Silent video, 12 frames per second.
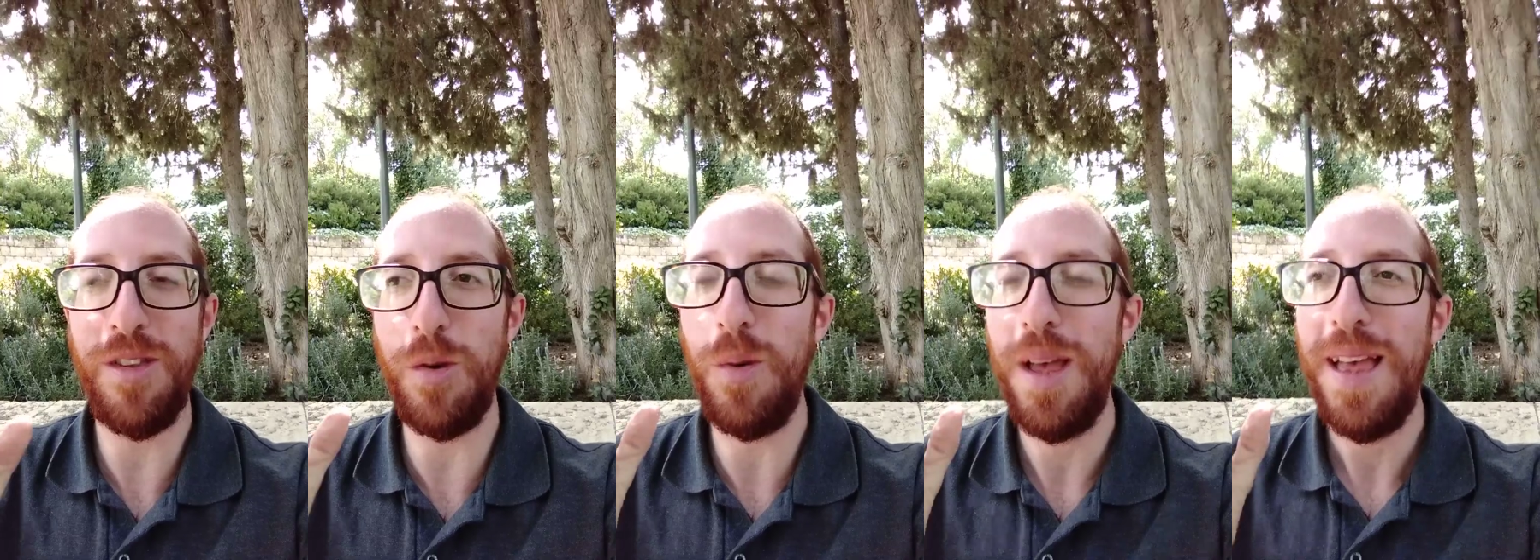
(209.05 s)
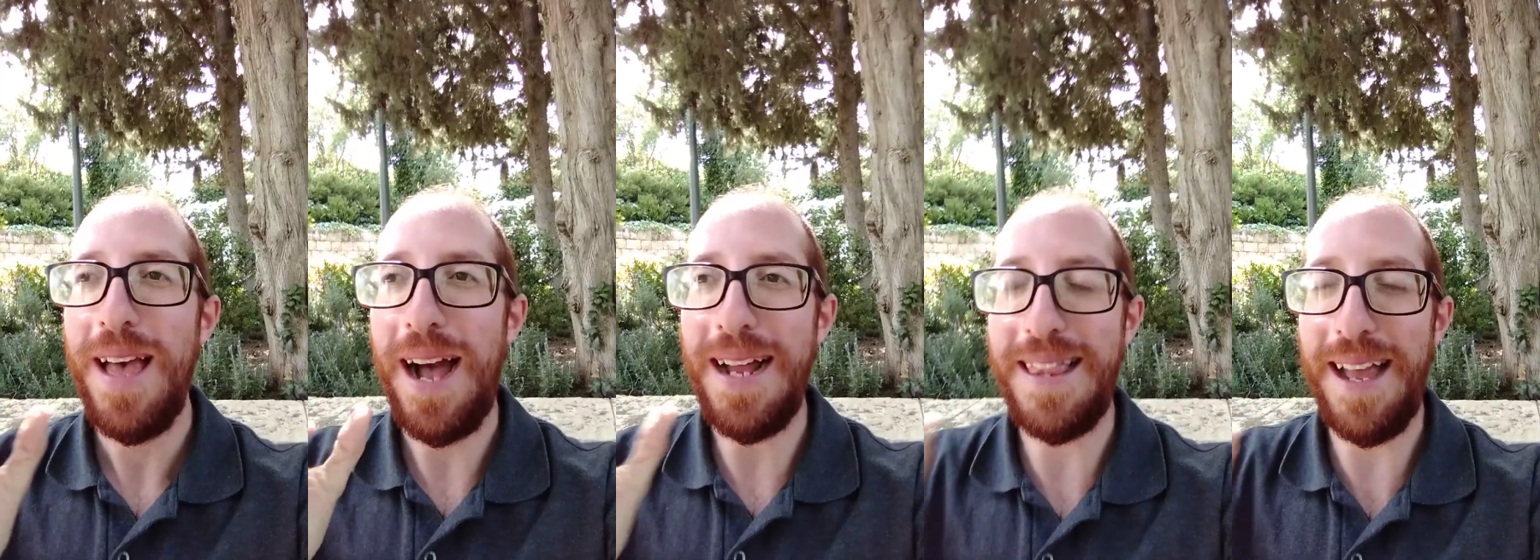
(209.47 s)
to
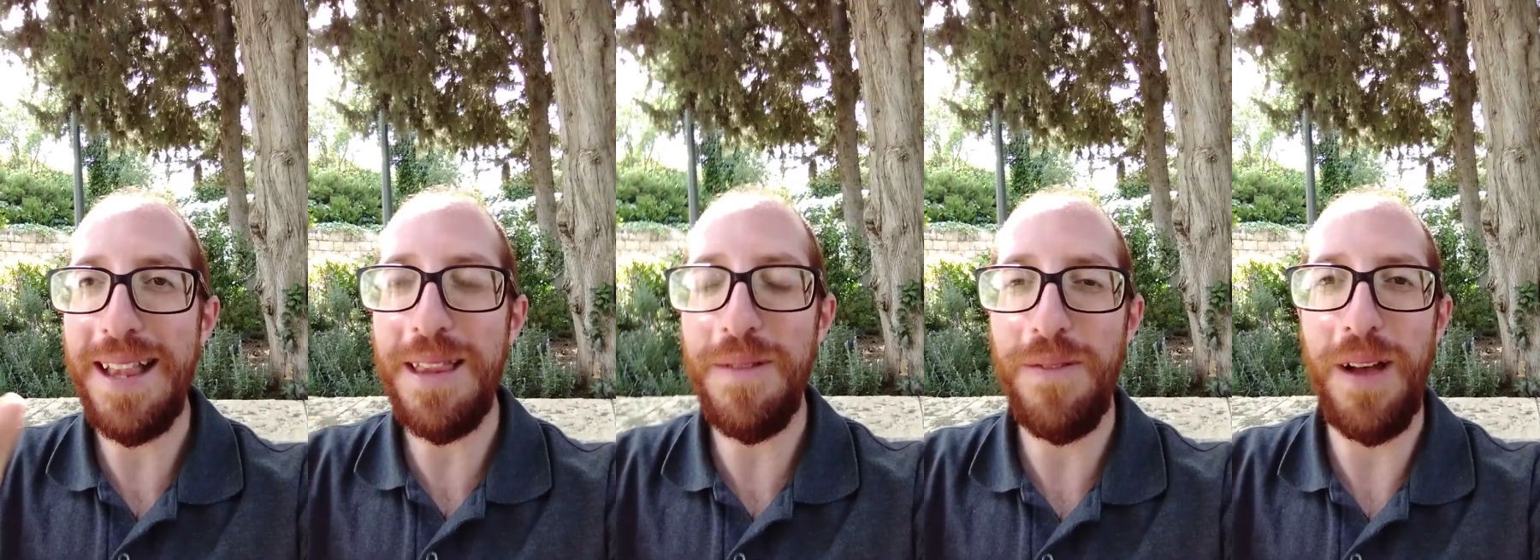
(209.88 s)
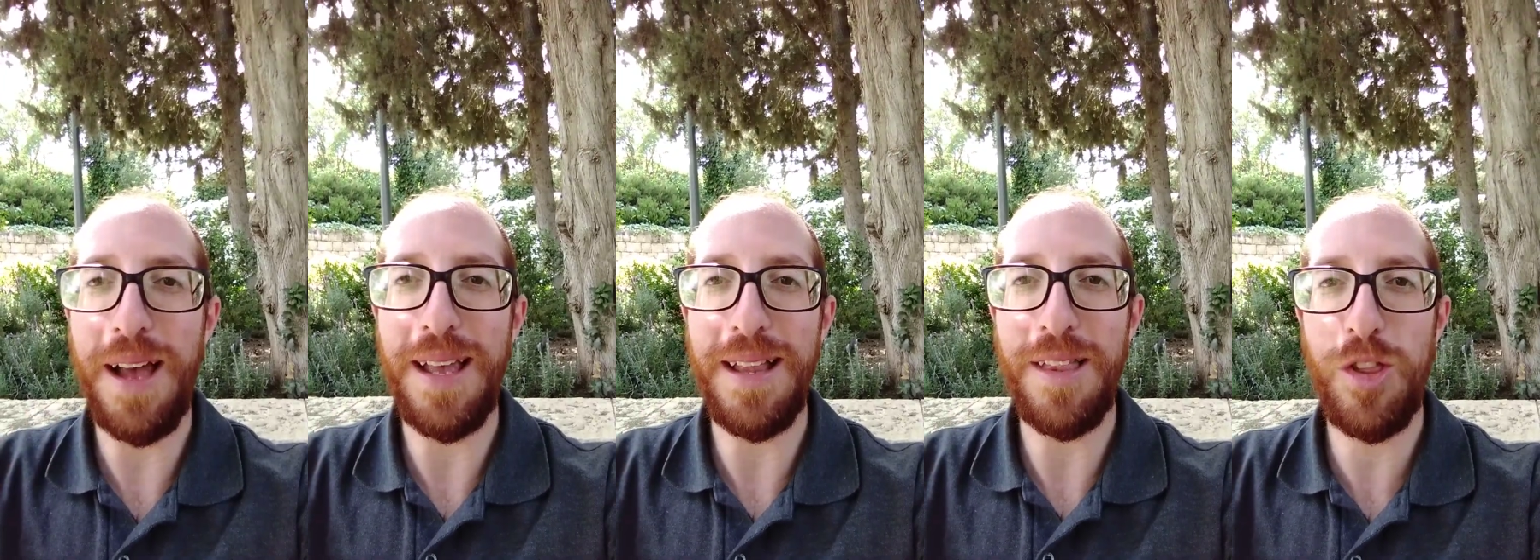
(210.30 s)

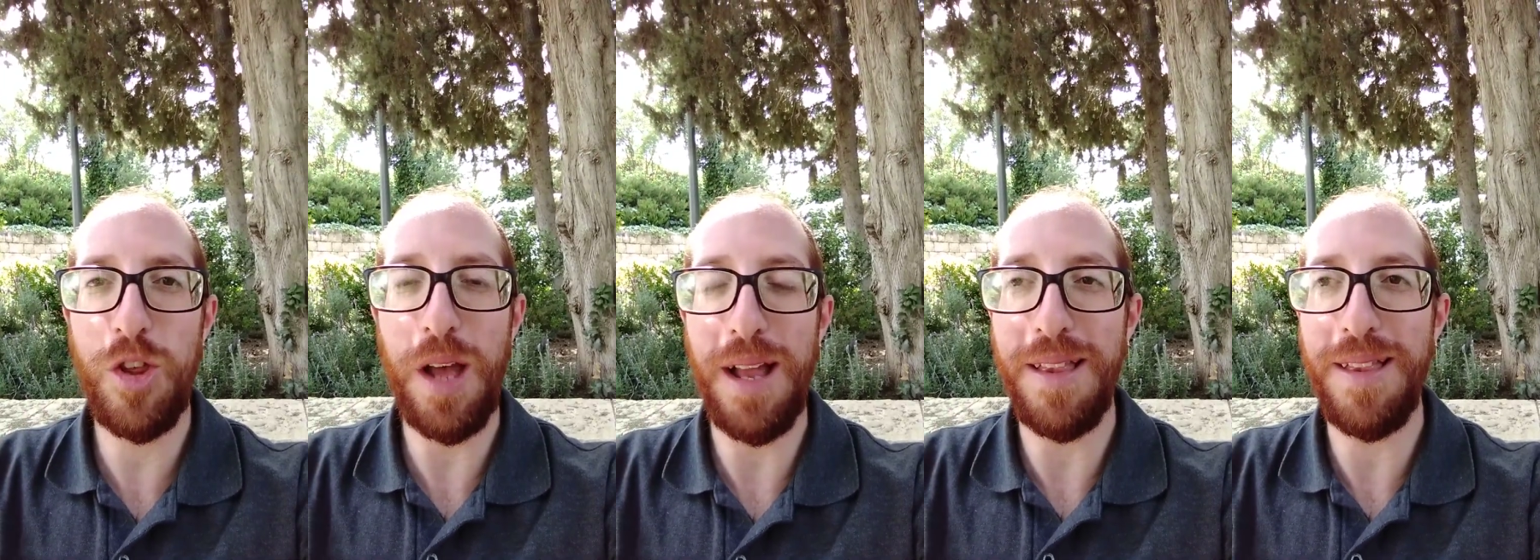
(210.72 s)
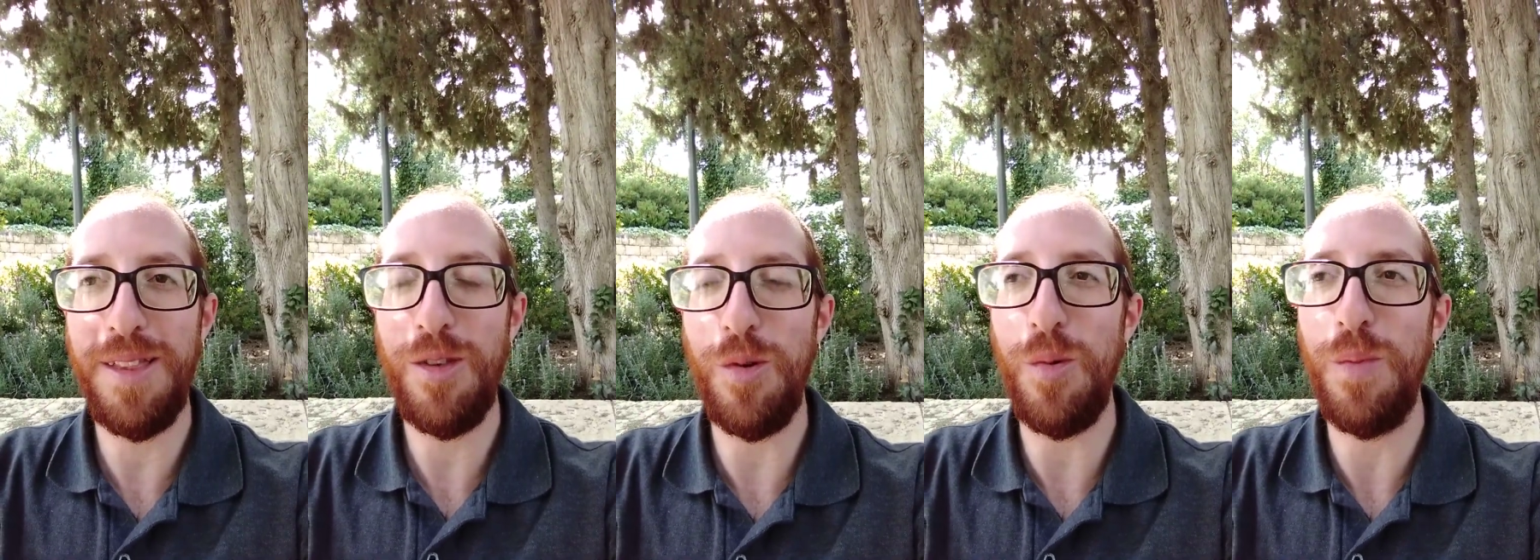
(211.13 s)
identify and
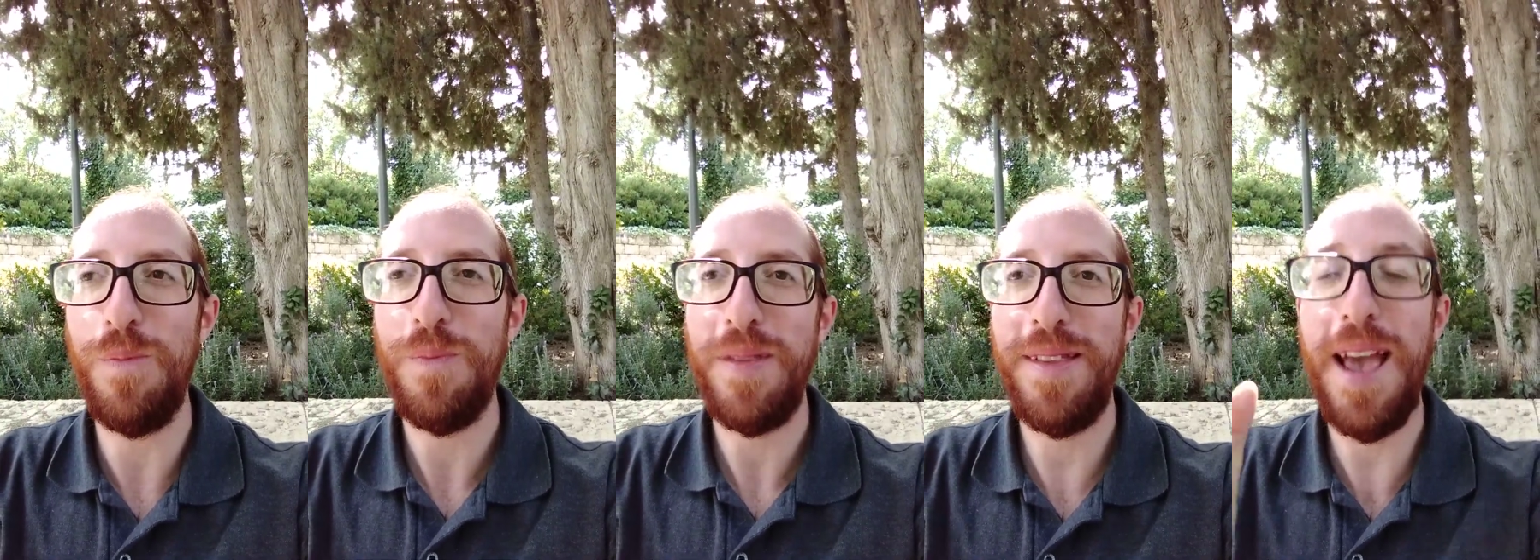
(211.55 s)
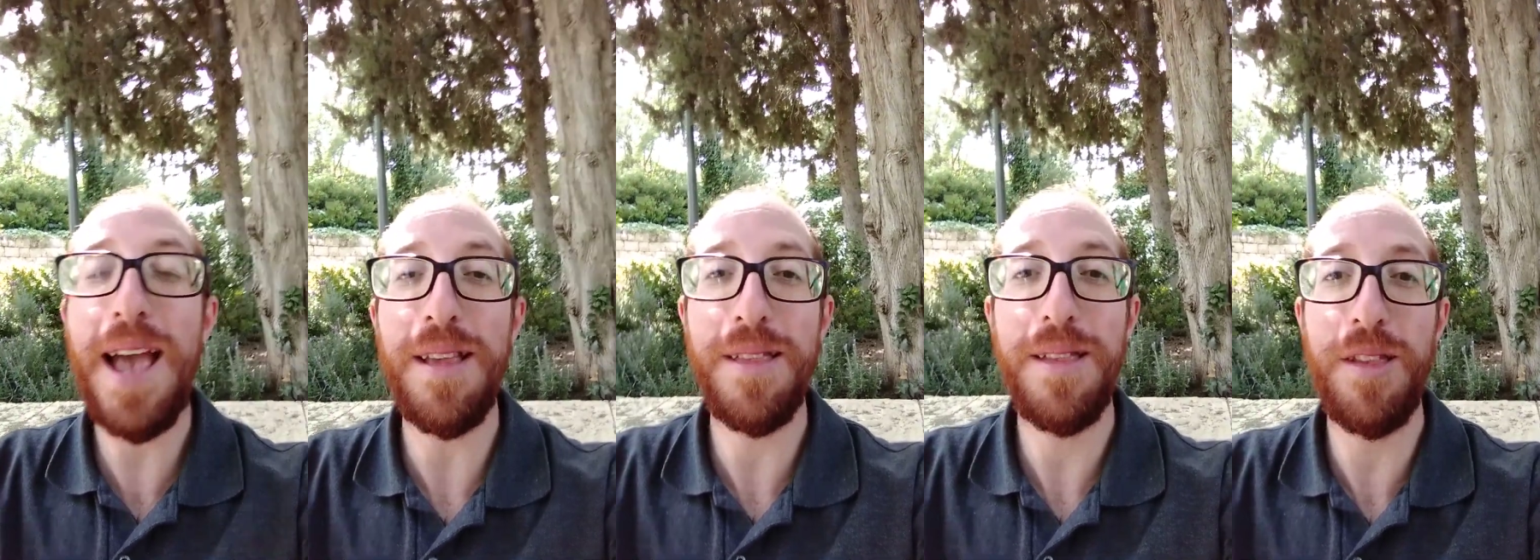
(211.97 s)
to
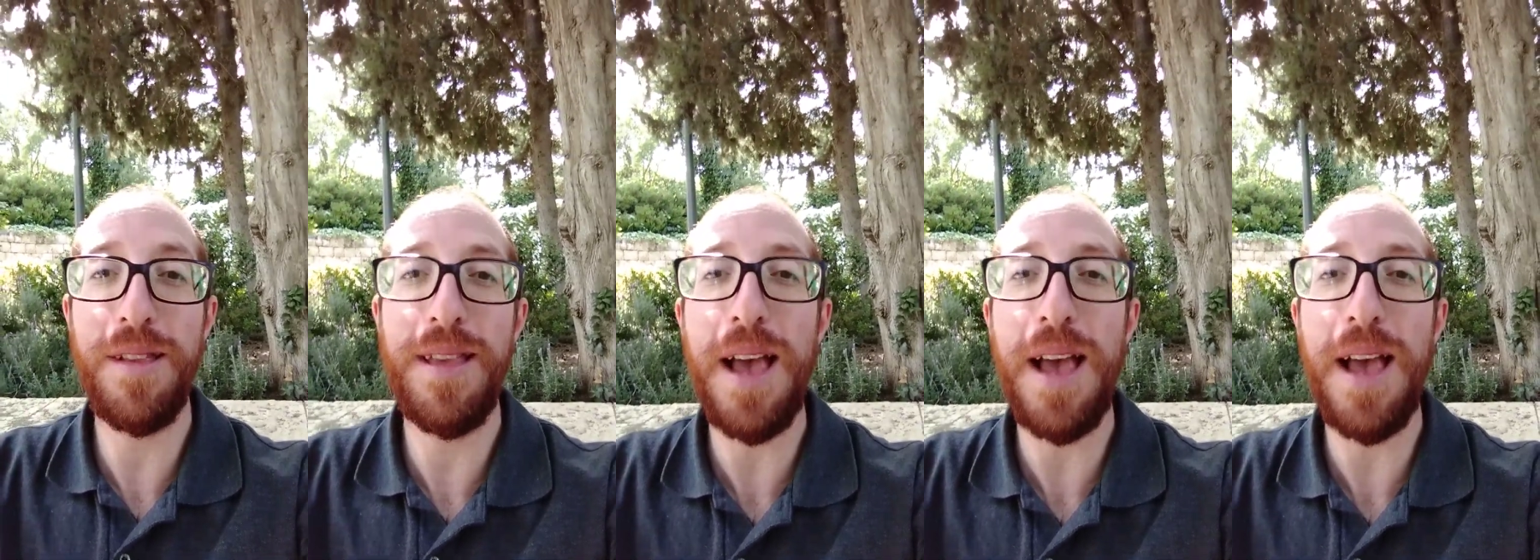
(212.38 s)
test